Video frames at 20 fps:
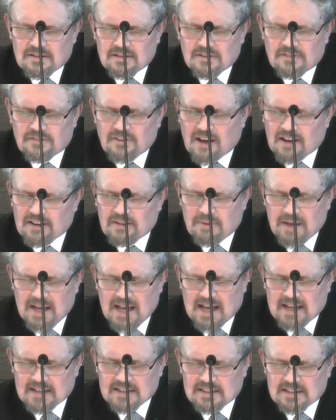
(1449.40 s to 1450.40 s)
So Father, we
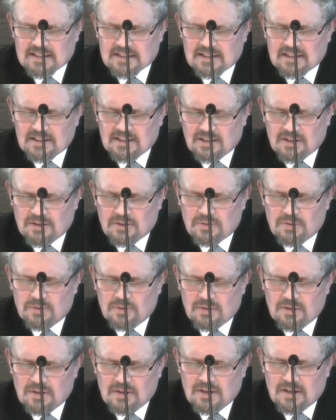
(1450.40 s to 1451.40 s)
ask that you
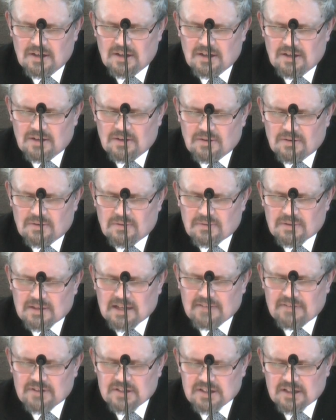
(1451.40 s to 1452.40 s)

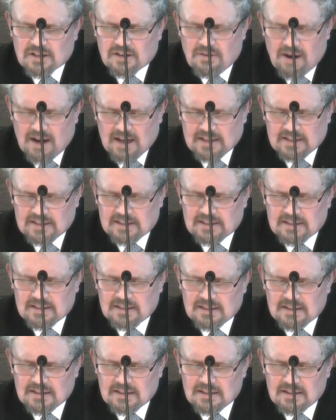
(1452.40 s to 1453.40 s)
will give us the grace,
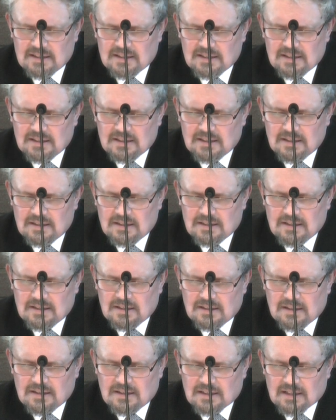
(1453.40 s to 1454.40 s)

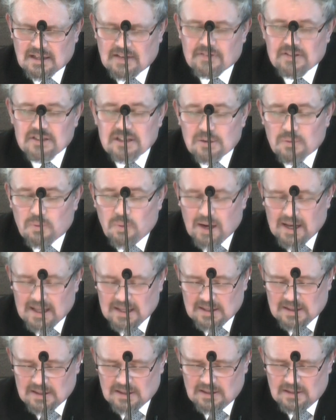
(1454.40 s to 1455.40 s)
give us the
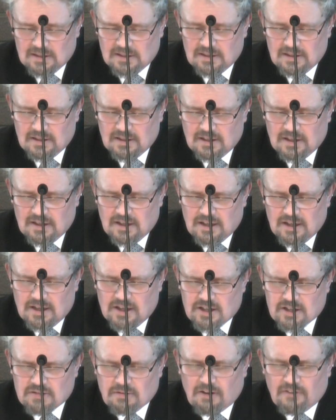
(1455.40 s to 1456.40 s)
will
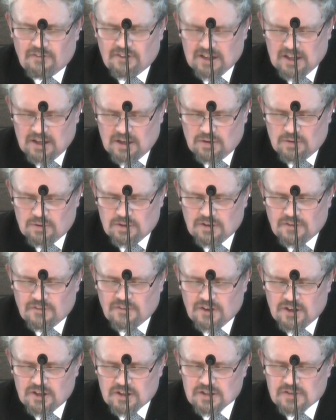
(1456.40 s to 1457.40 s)
to offer you
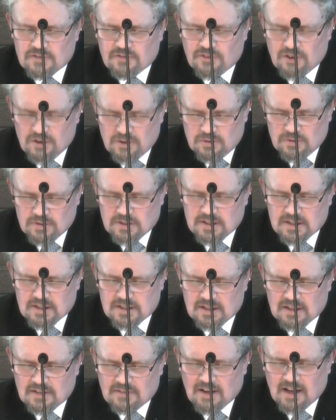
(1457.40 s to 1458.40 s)
the first fruits
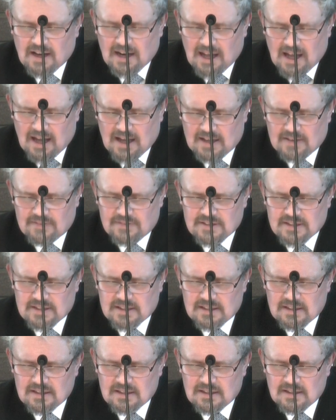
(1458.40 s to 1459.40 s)
of our lives
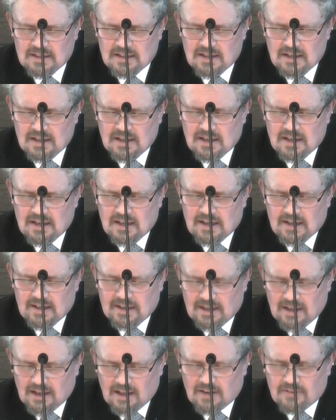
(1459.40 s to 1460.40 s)

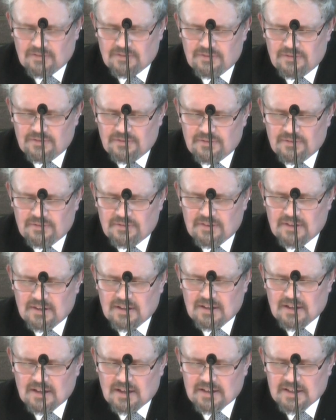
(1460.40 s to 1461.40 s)
in love
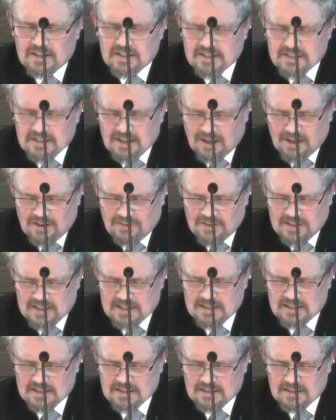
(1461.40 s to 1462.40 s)
and in
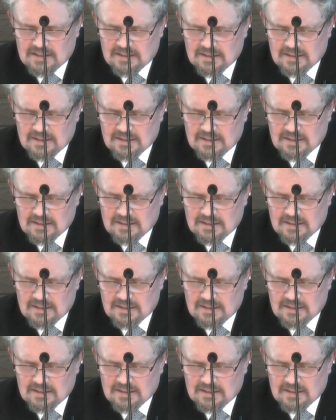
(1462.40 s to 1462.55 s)
service,